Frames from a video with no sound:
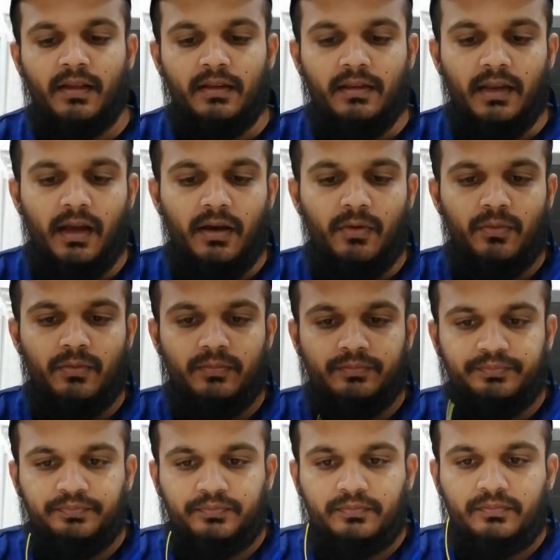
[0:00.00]
Now
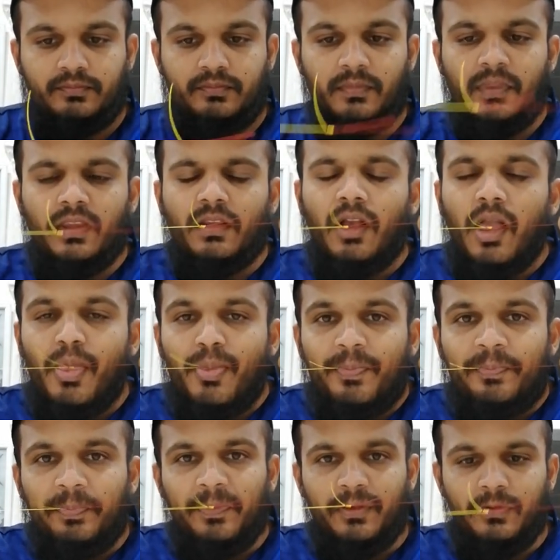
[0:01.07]

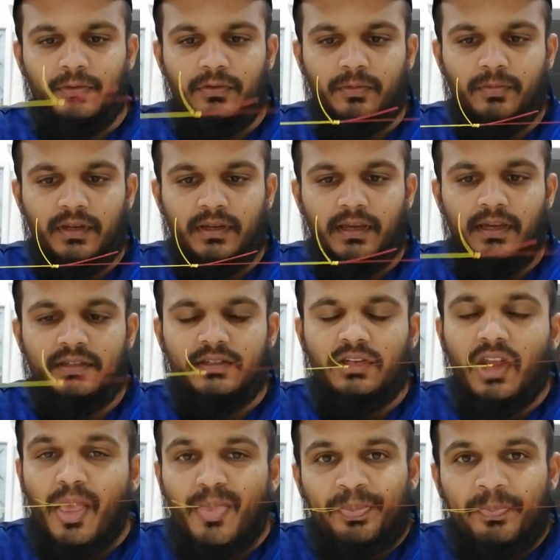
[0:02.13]
you lubricate it